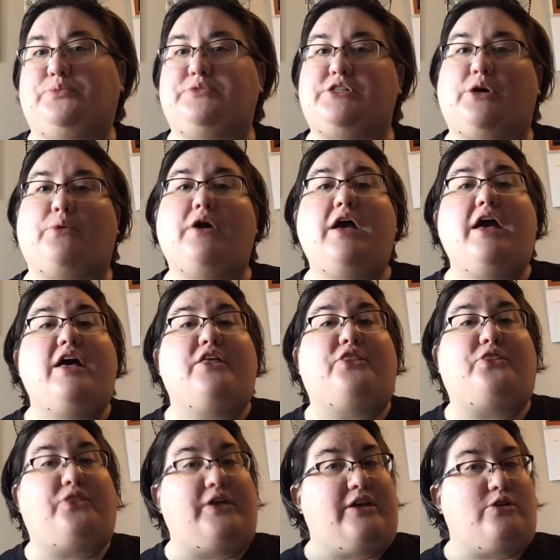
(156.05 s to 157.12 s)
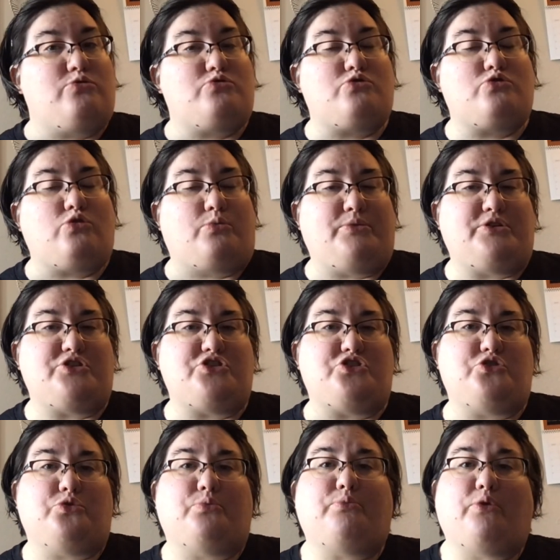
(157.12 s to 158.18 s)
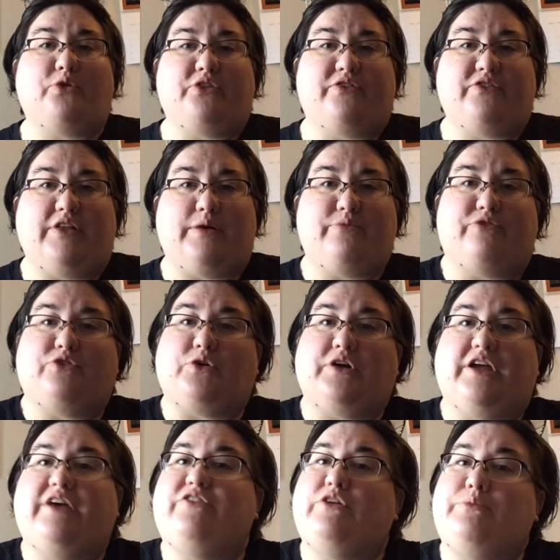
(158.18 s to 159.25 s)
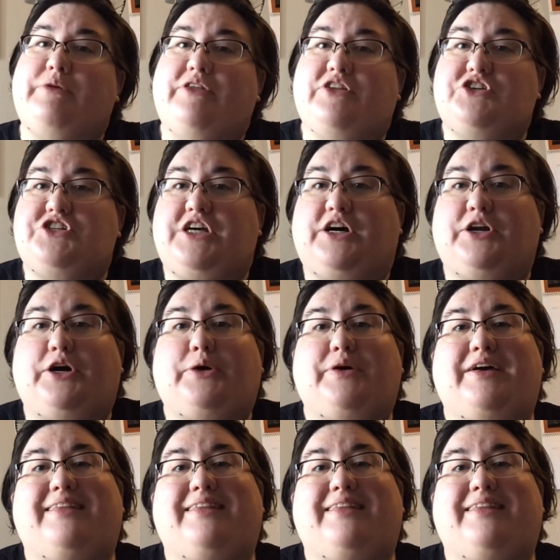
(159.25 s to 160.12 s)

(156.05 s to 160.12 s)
So thank you so much to both of them for giving me the shout out,